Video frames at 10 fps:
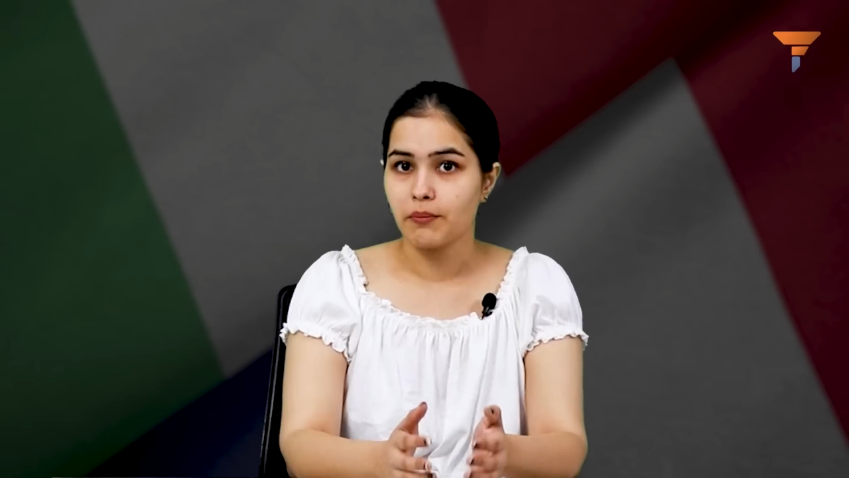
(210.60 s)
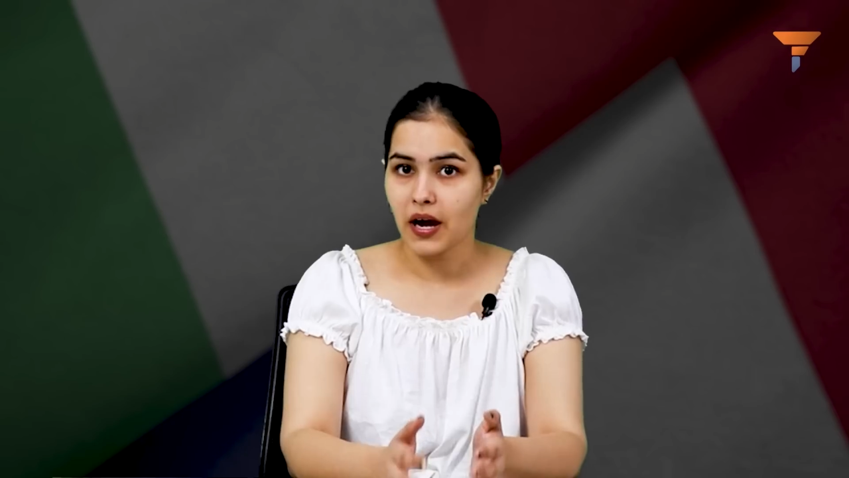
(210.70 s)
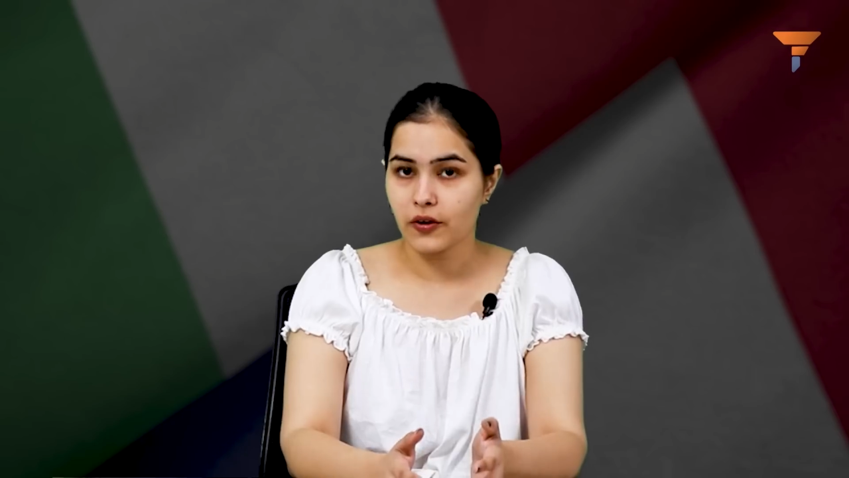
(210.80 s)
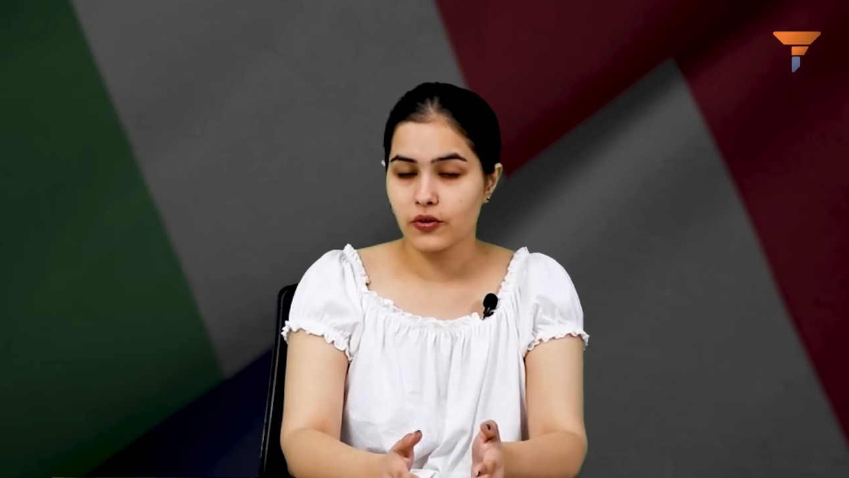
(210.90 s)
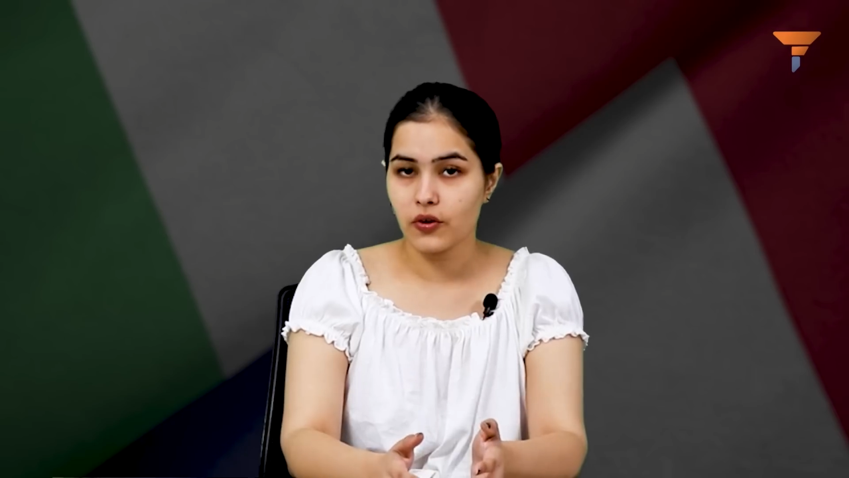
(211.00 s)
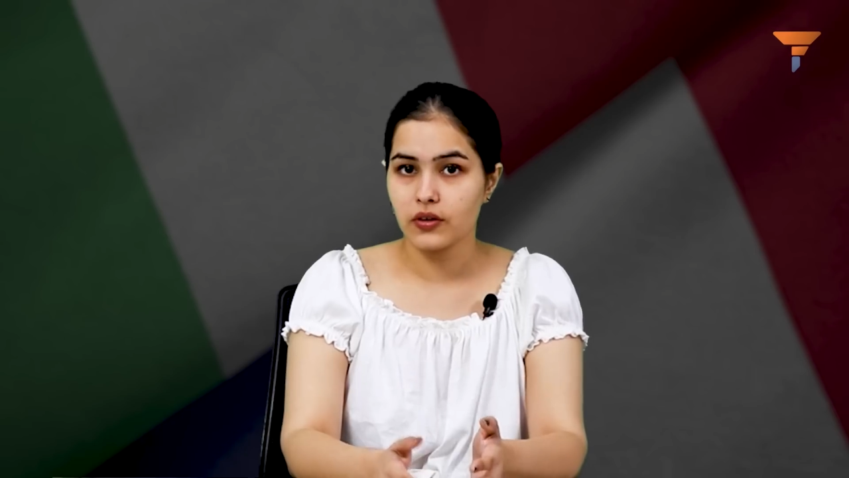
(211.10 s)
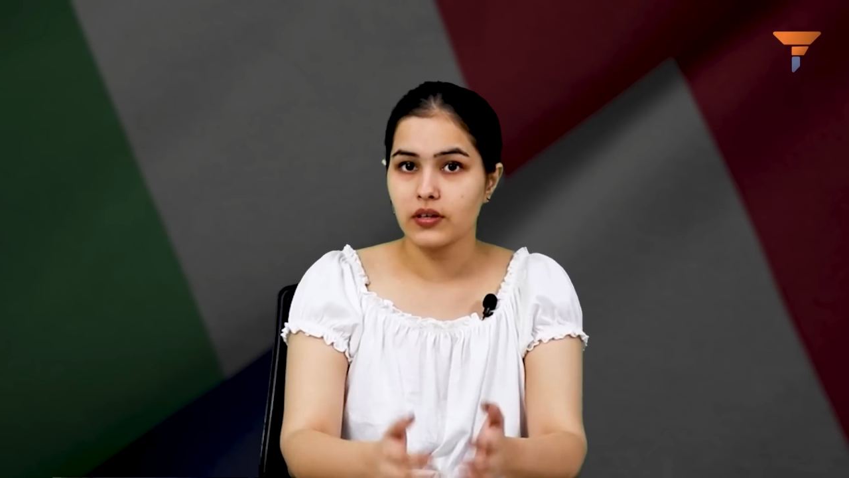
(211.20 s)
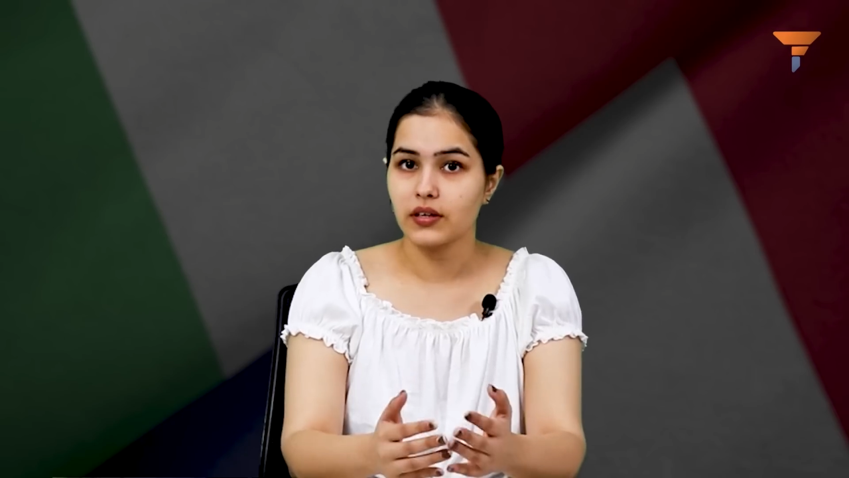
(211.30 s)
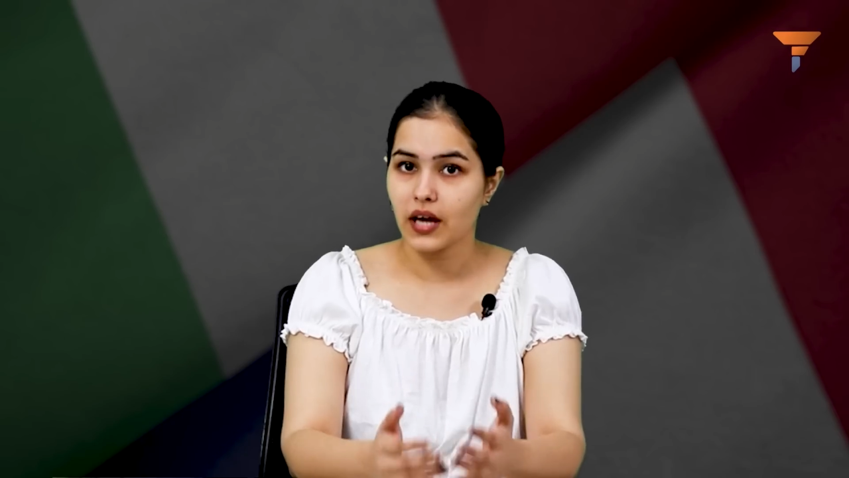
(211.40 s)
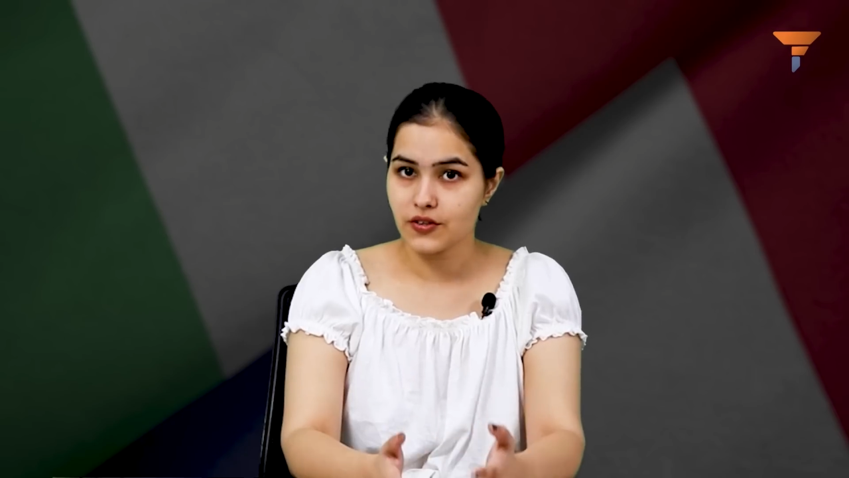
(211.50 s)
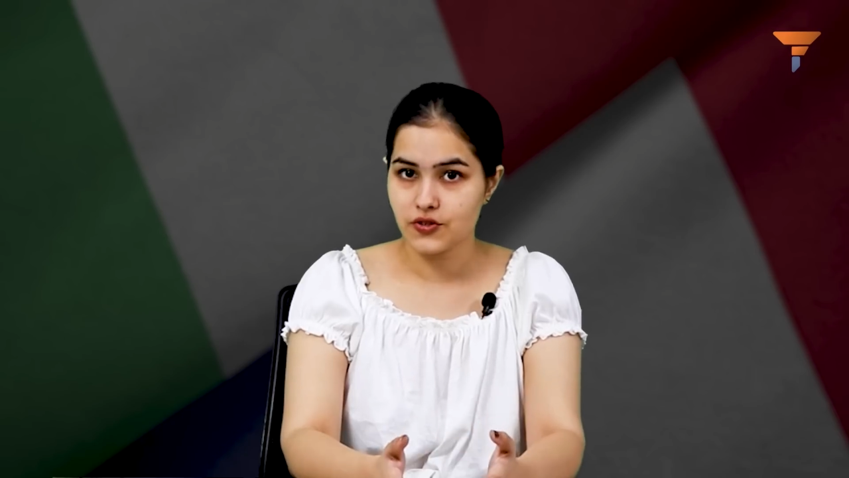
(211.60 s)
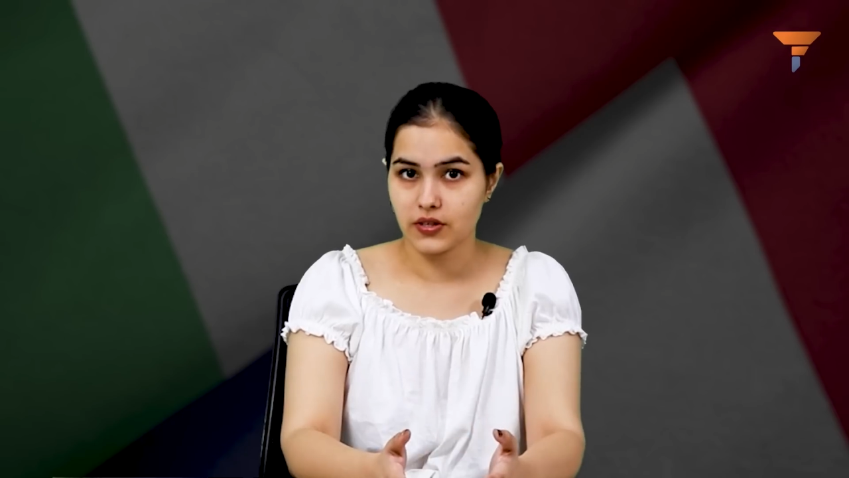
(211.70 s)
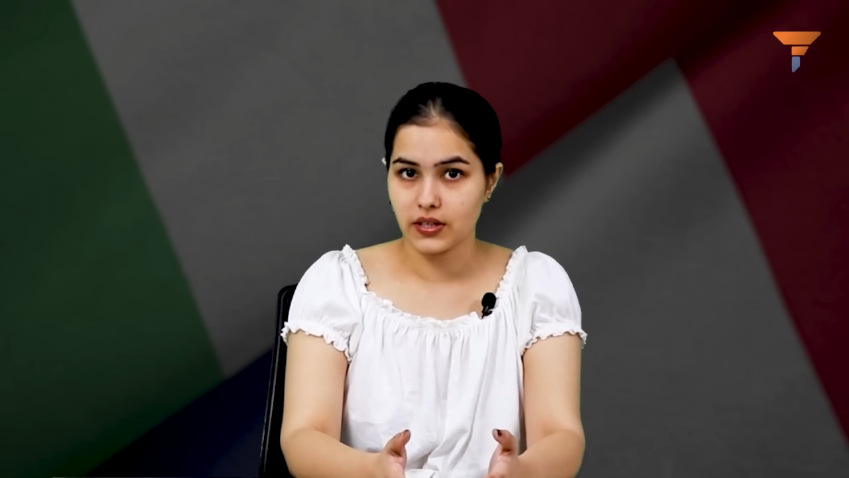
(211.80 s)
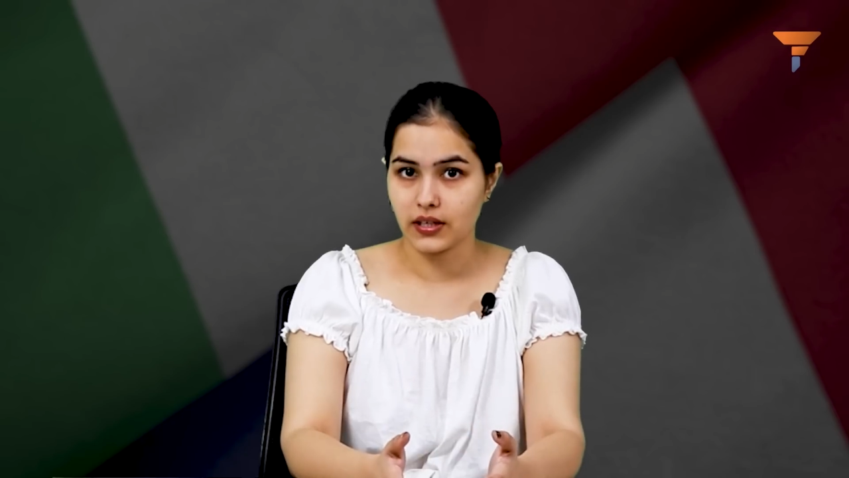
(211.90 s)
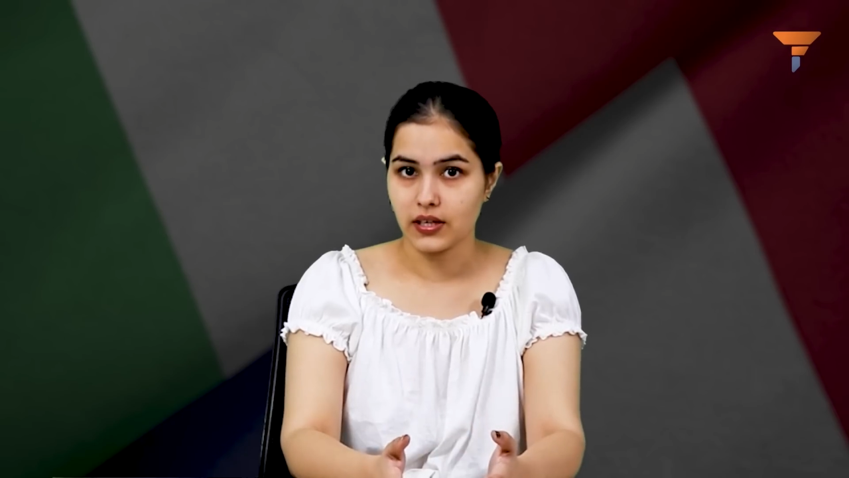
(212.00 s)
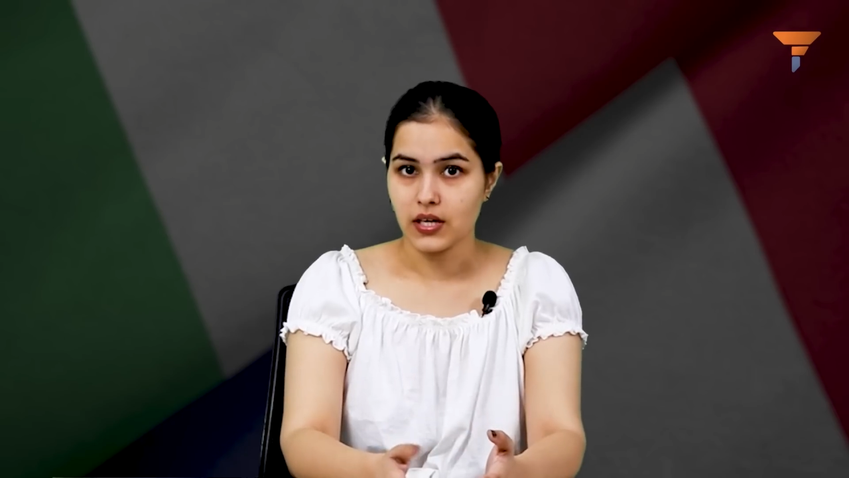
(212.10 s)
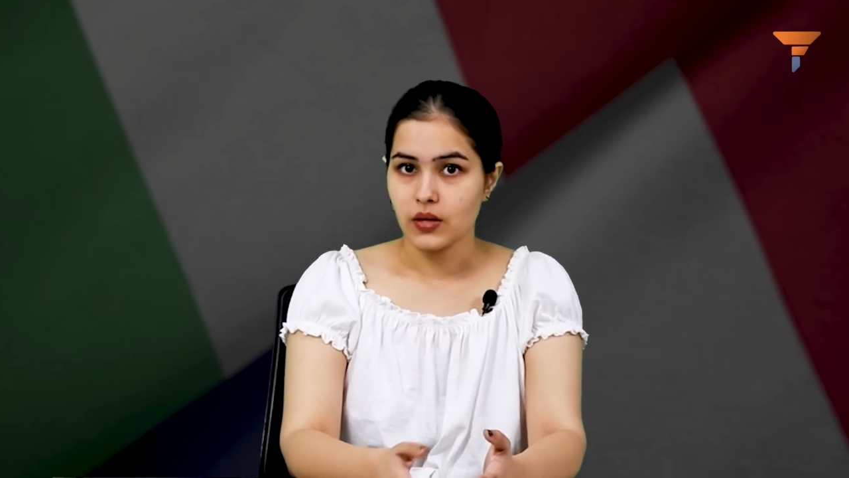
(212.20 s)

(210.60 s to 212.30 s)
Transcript: Macron, naturally,